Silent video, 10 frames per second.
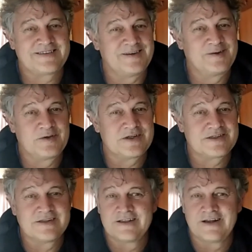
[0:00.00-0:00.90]
so it
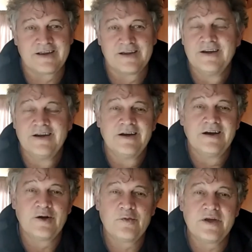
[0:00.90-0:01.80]
wasn't like
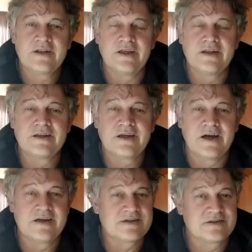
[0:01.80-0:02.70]
a quick 10
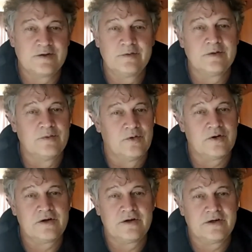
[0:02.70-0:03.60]
Ks. You would
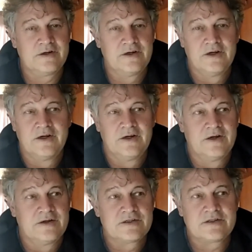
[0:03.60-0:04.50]
walk
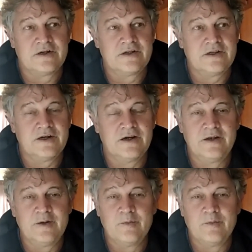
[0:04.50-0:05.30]
starting early